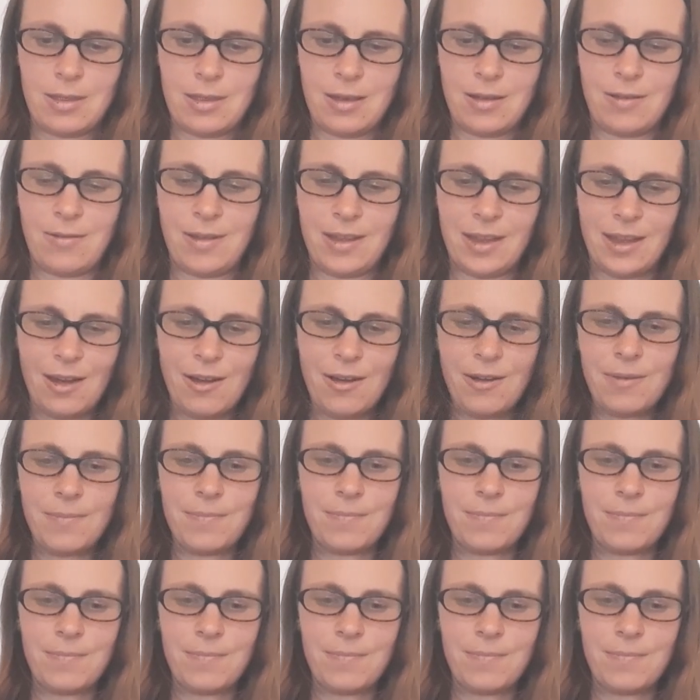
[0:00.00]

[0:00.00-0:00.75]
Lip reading: There we go.